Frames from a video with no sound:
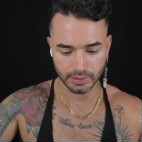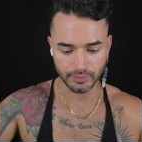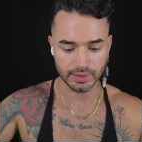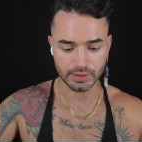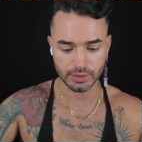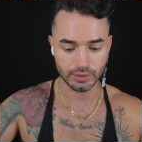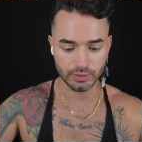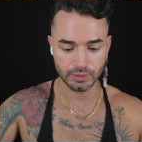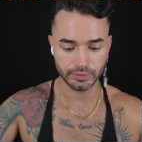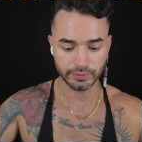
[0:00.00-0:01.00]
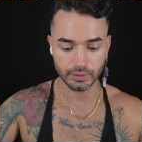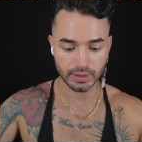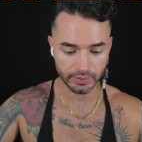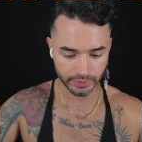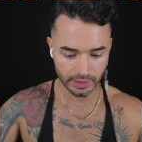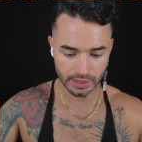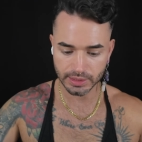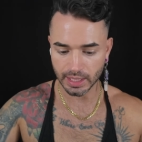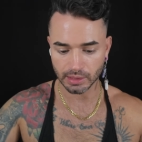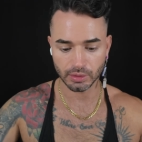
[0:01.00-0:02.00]
If it's too full coverage,
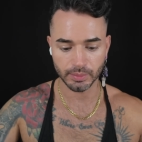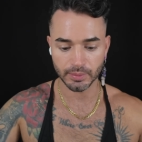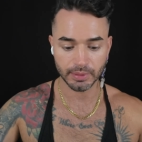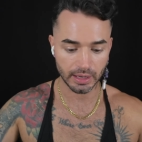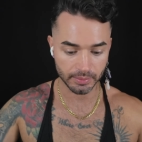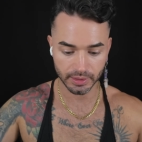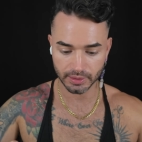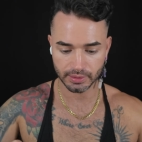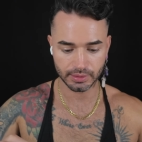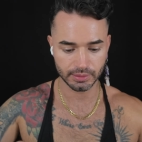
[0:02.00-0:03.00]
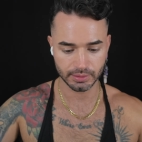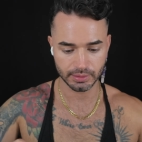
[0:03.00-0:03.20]
add a little bit of primer.